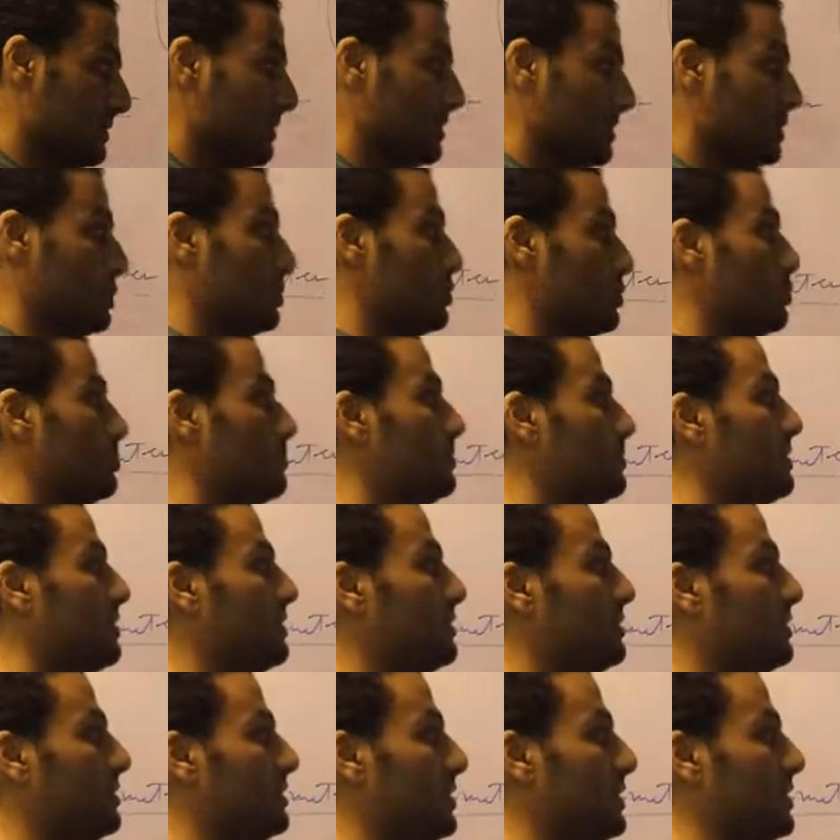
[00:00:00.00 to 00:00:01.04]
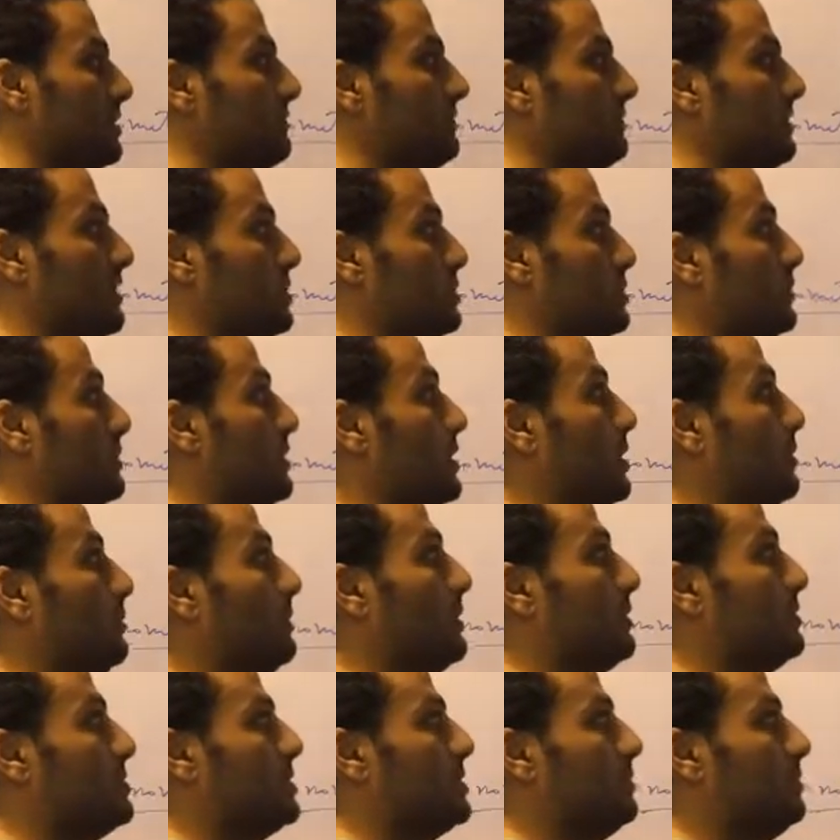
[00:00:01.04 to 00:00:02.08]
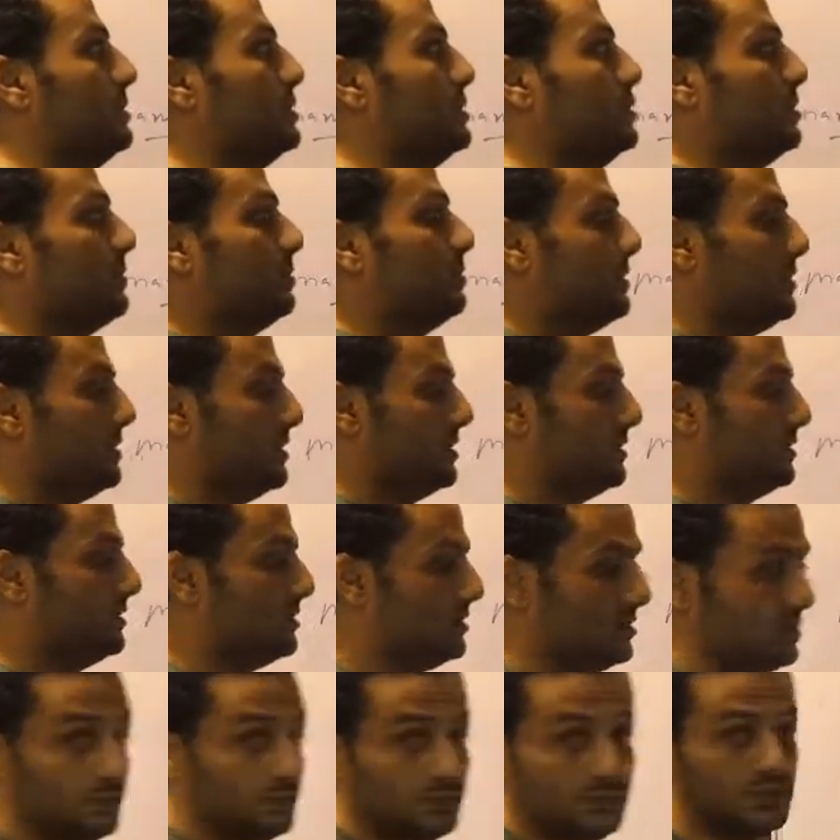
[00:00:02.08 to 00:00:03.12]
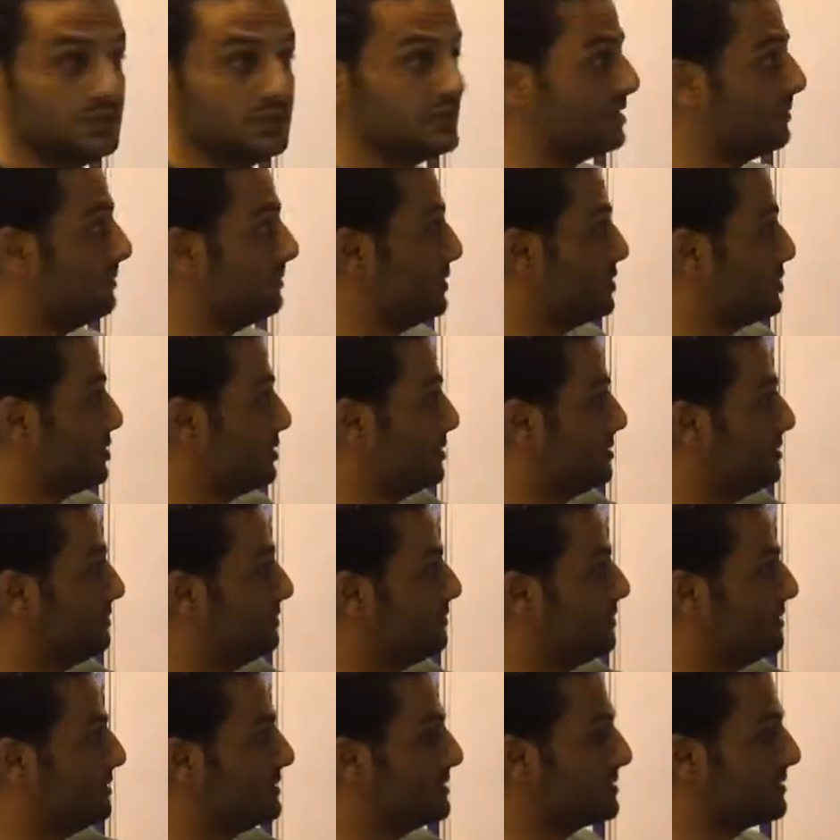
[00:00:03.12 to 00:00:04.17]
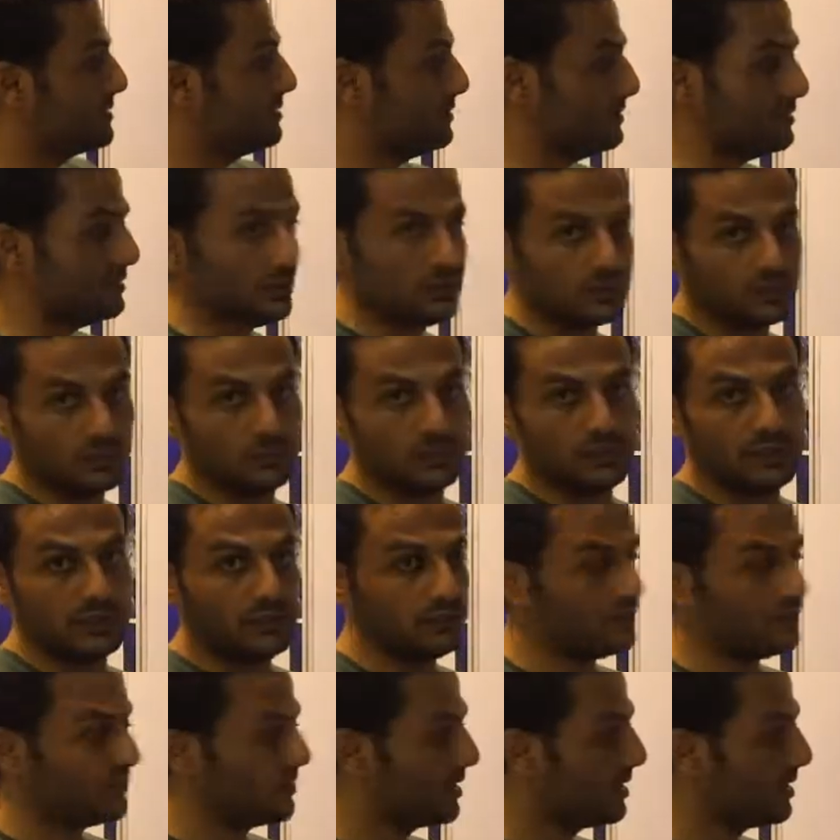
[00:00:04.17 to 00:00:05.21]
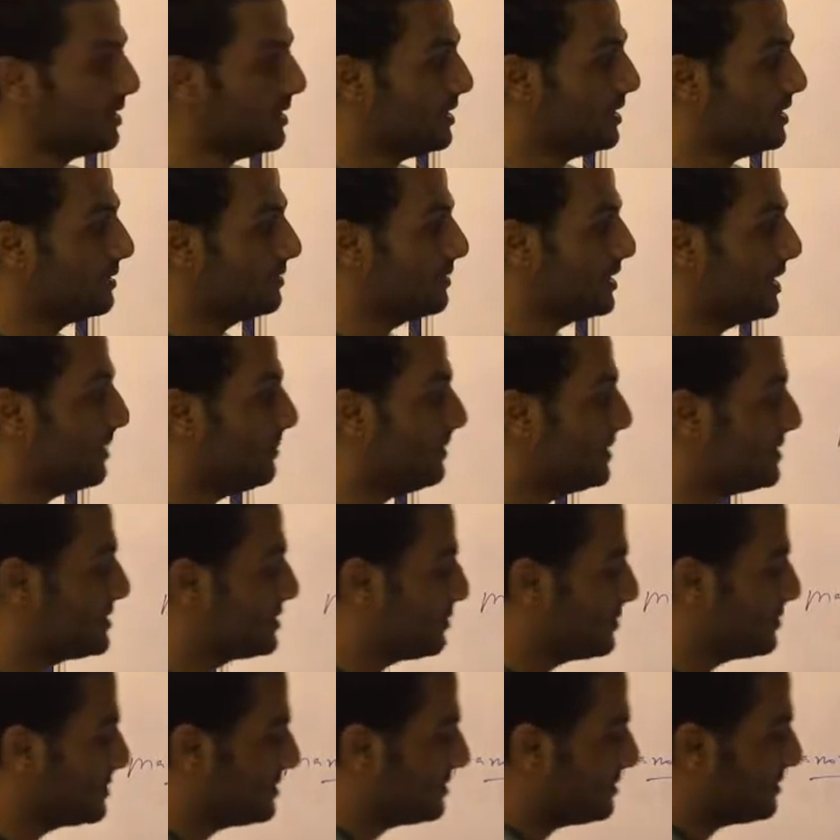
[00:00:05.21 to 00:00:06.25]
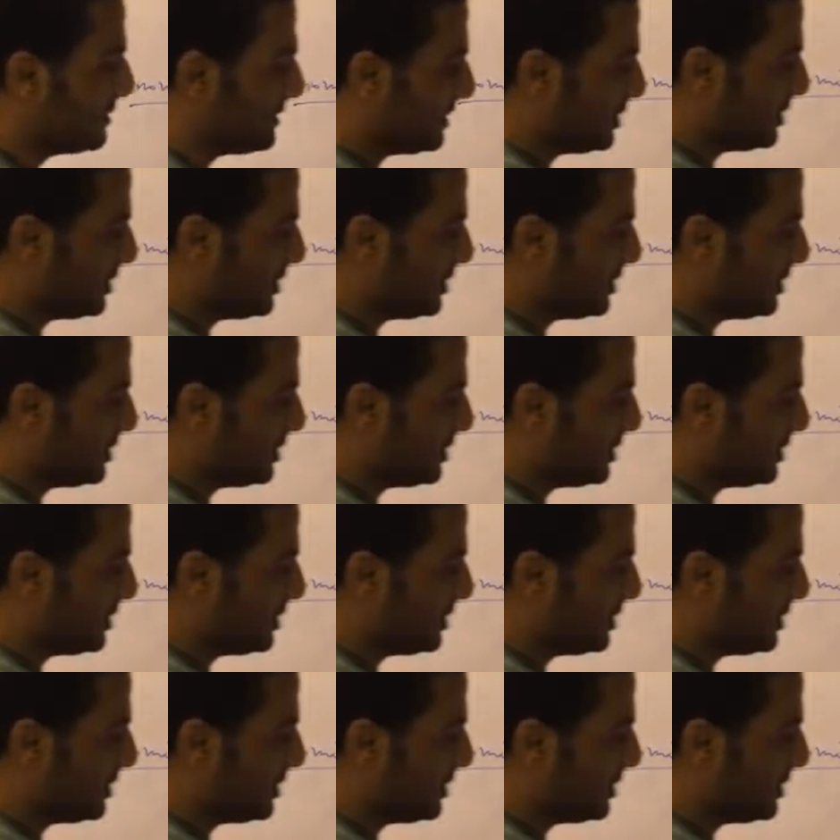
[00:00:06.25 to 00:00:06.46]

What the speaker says: h should be indicative actually about the pressure difference delta B. But let's consider